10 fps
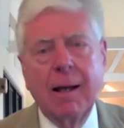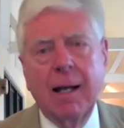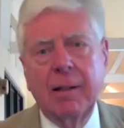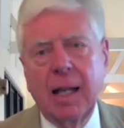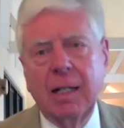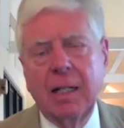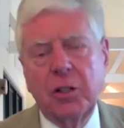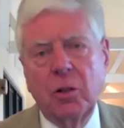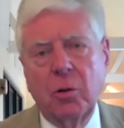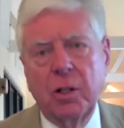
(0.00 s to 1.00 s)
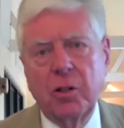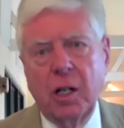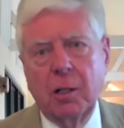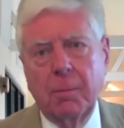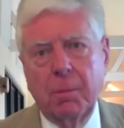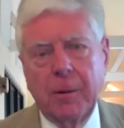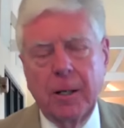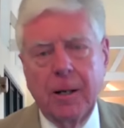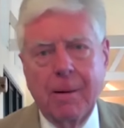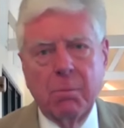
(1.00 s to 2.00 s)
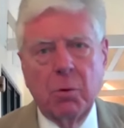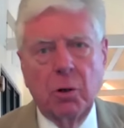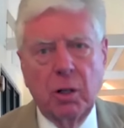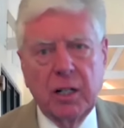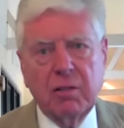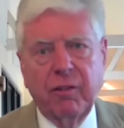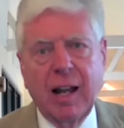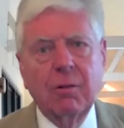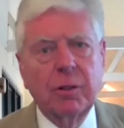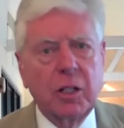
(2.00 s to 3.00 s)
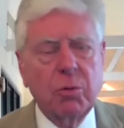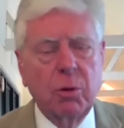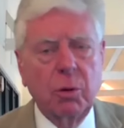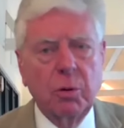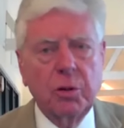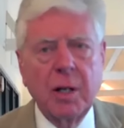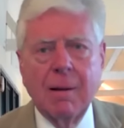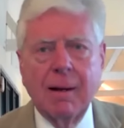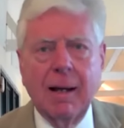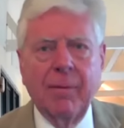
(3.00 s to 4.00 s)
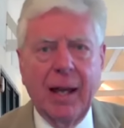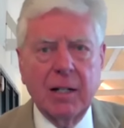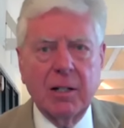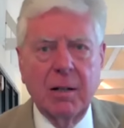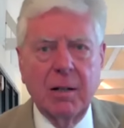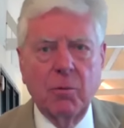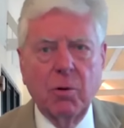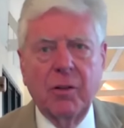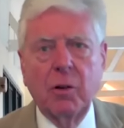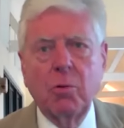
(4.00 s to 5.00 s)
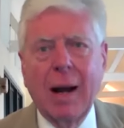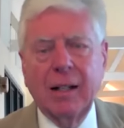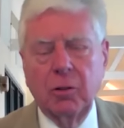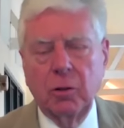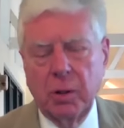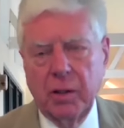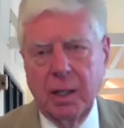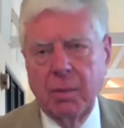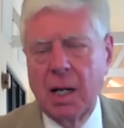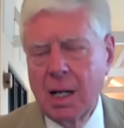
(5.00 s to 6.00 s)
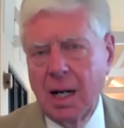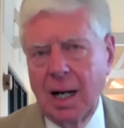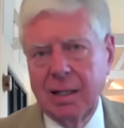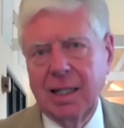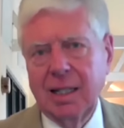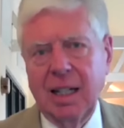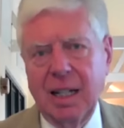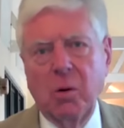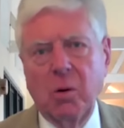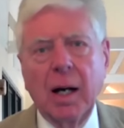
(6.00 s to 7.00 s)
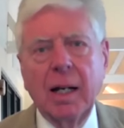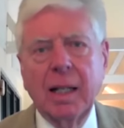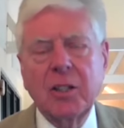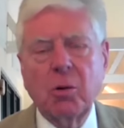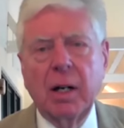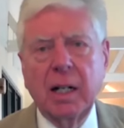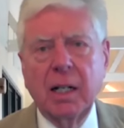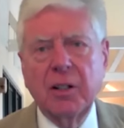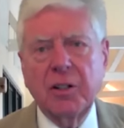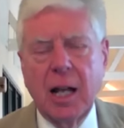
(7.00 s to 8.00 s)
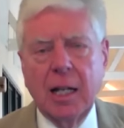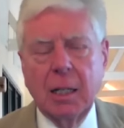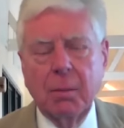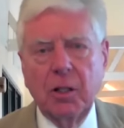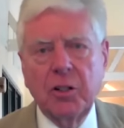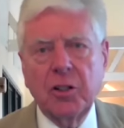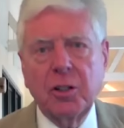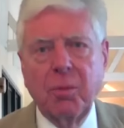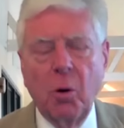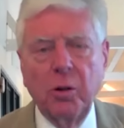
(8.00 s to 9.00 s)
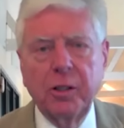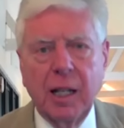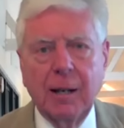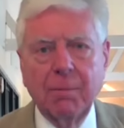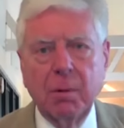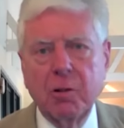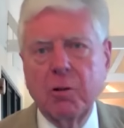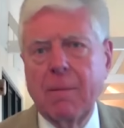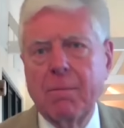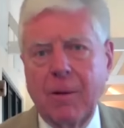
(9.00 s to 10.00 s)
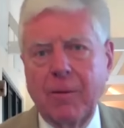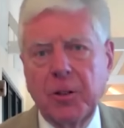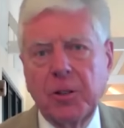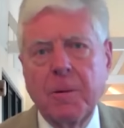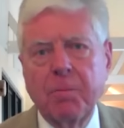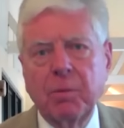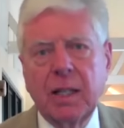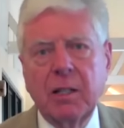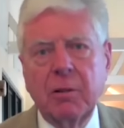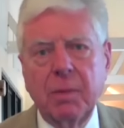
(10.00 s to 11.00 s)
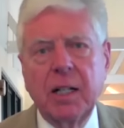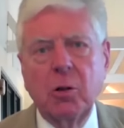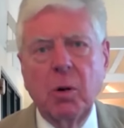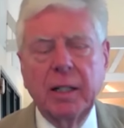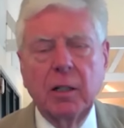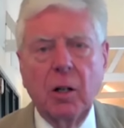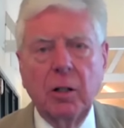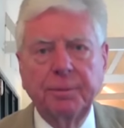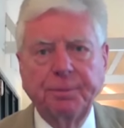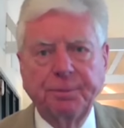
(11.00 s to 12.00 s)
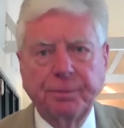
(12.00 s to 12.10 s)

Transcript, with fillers: And then he saw his younger brother more or less flout these rules, and that uh, rather rankled with him. I think, in a way, that's quite understandable. It's a small thing, but between brothers, it can mean quite a lot.